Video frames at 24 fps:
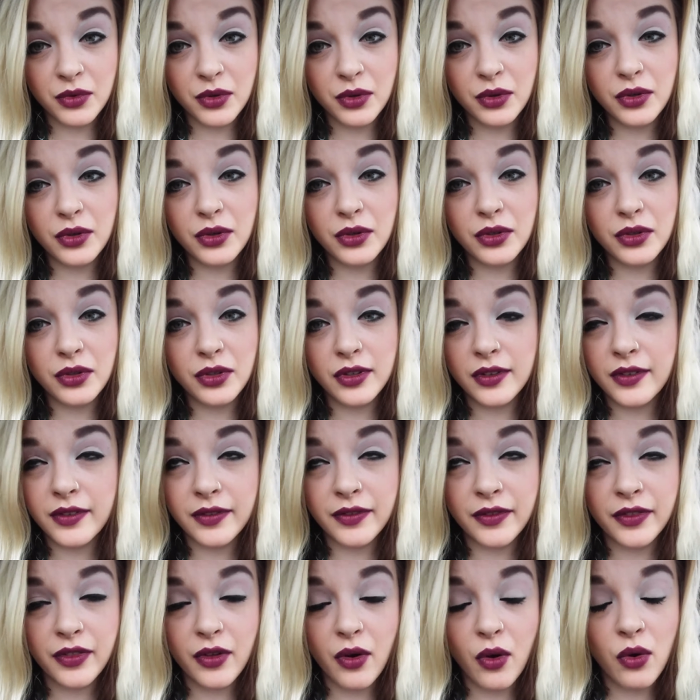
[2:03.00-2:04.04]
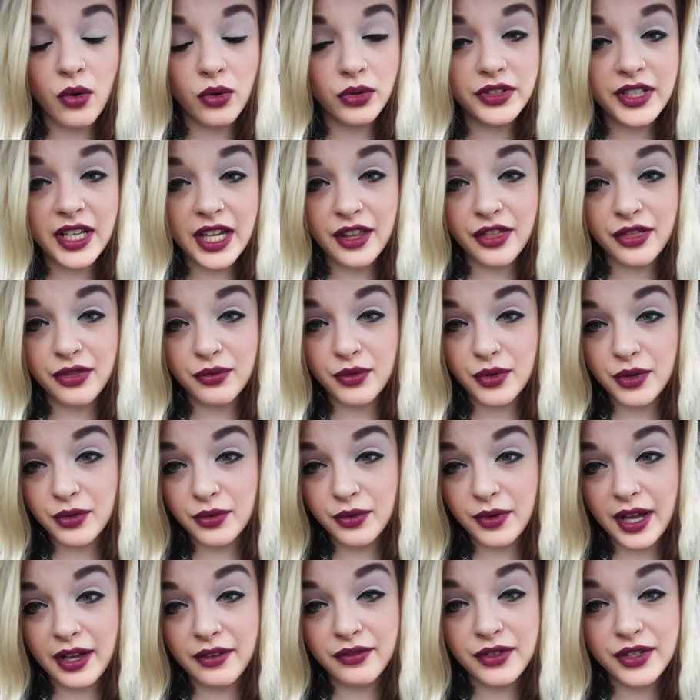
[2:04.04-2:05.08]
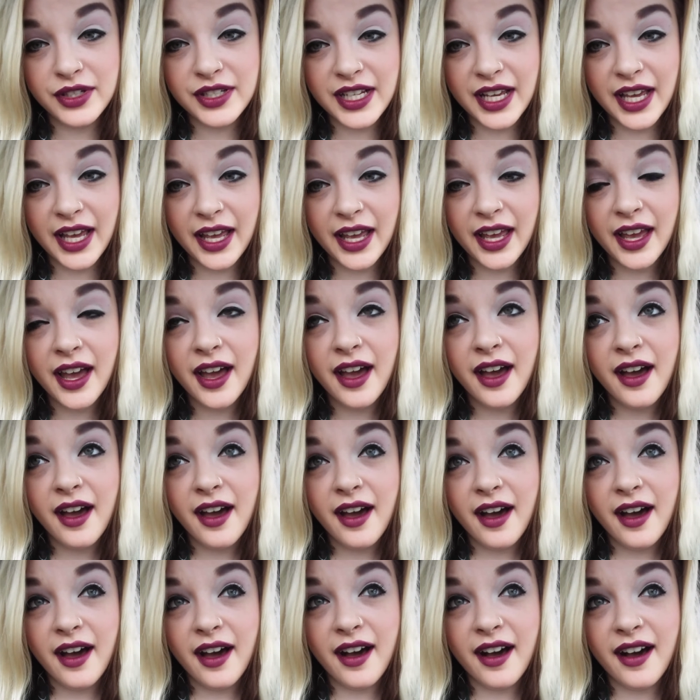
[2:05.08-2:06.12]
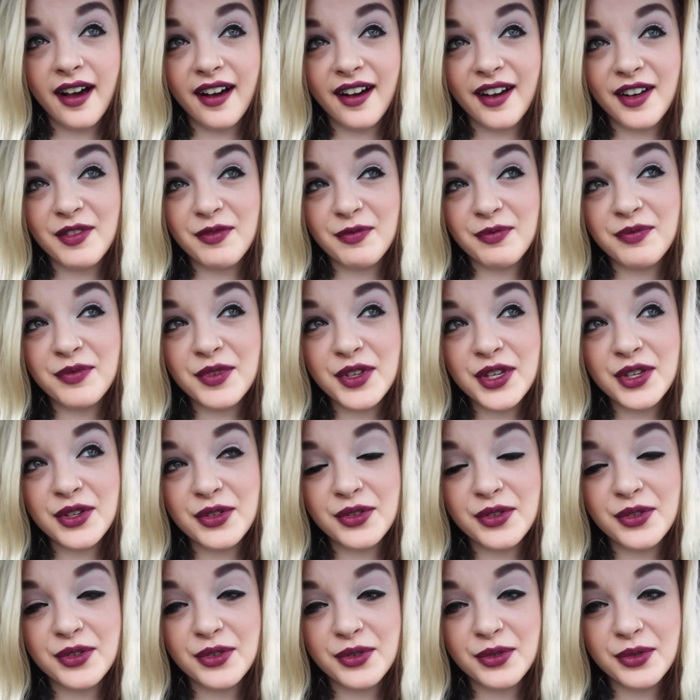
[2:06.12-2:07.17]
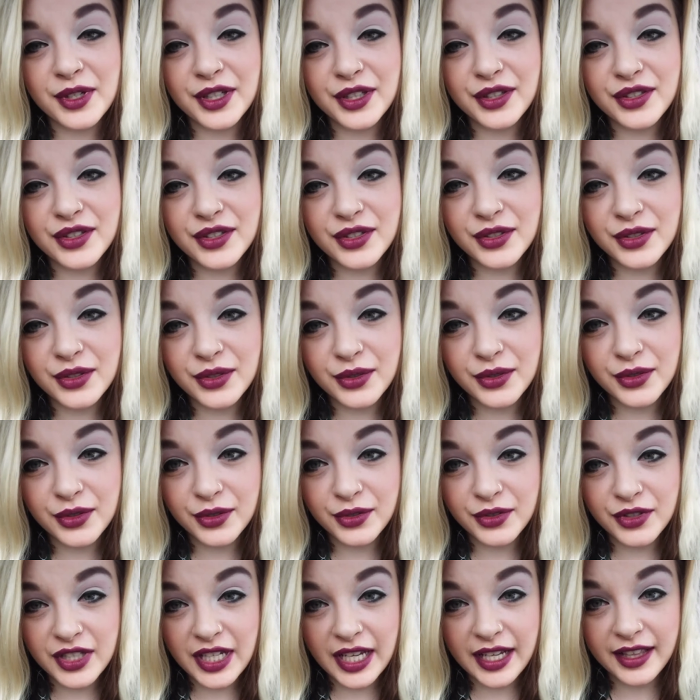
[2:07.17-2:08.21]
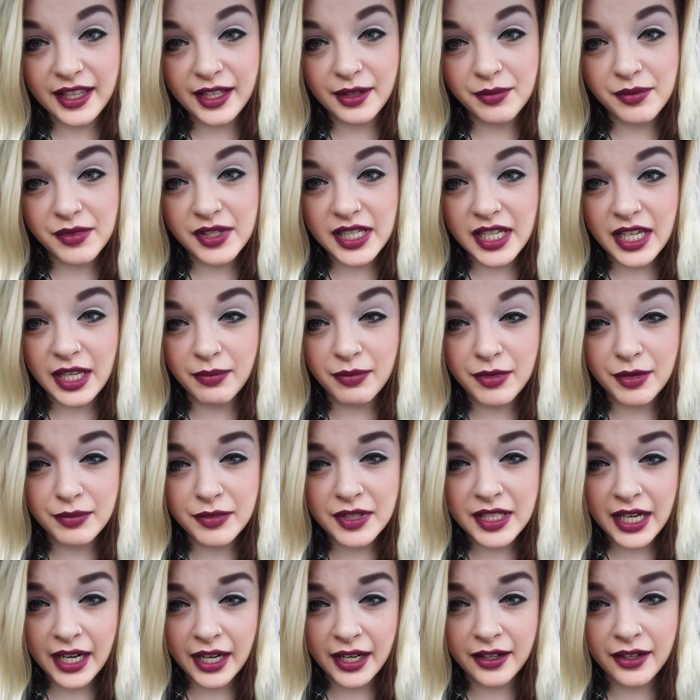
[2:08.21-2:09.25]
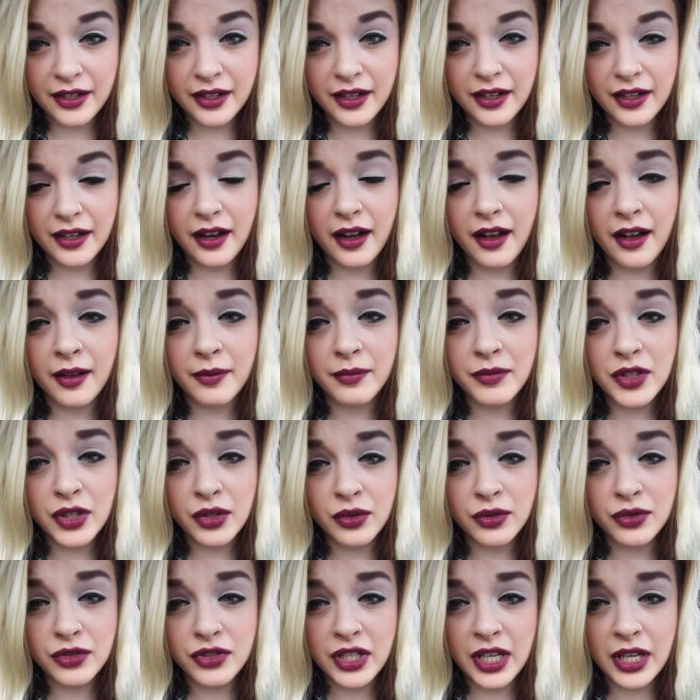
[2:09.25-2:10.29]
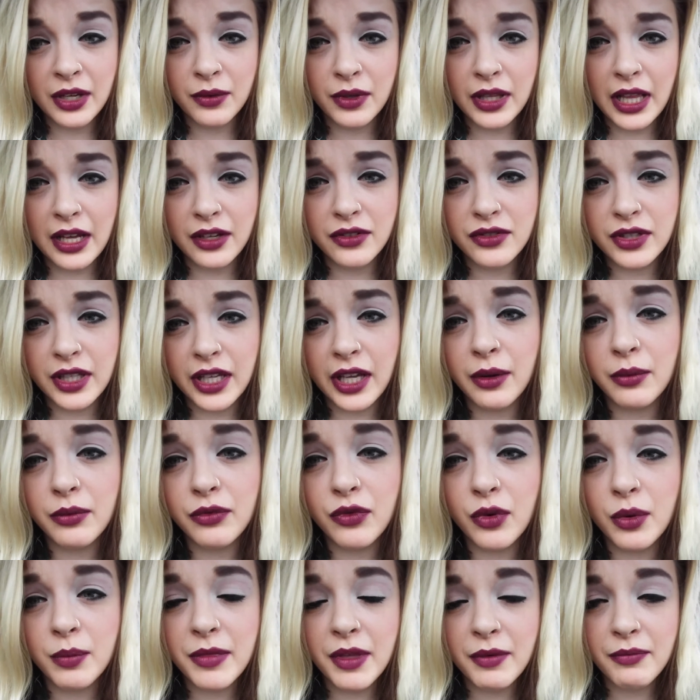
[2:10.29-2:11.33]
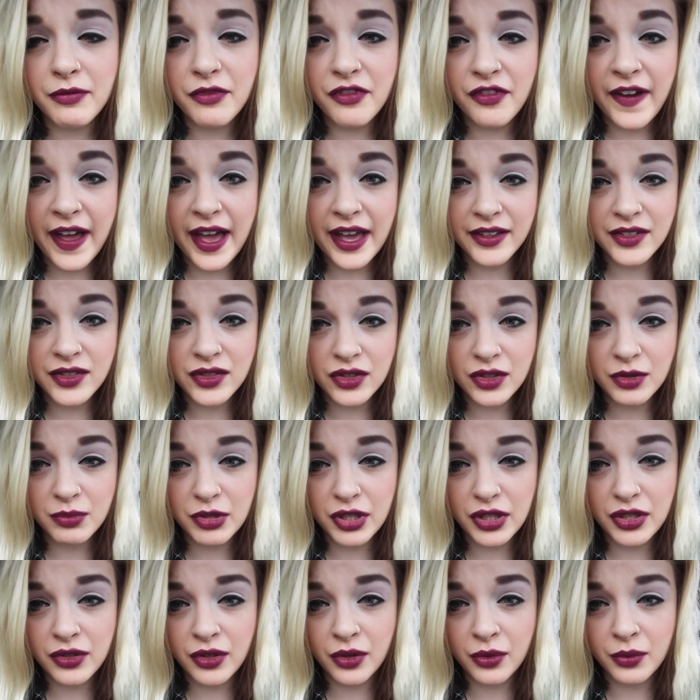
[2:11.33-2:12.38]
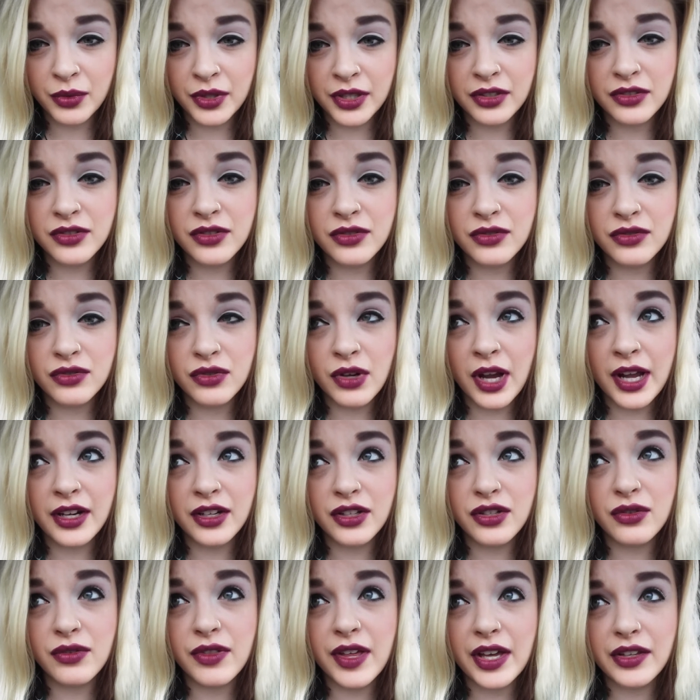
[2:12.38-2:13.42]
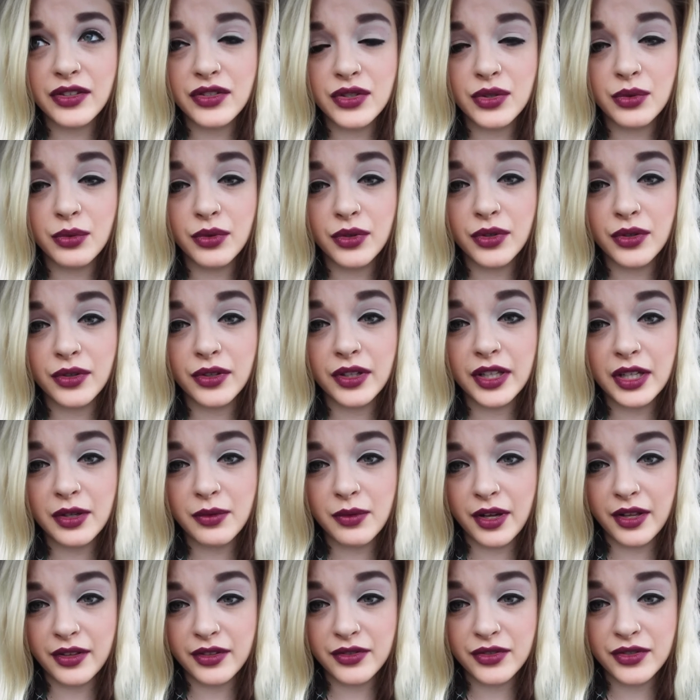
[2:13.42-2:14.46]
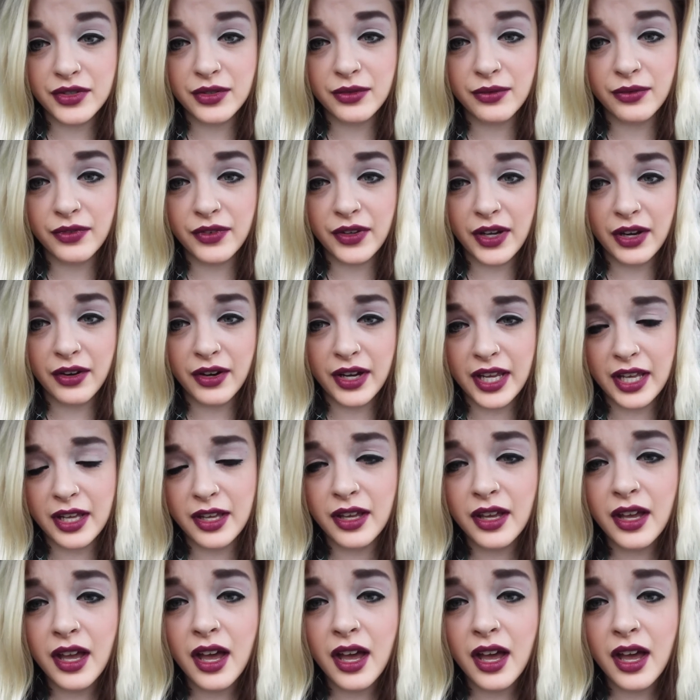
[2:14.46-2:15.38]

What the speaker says: roll the whole day through every day. You'll want to crochet them to keep them tighter. The crocheting will actually help form them faster, but you don't want to try to do that too early while they're still very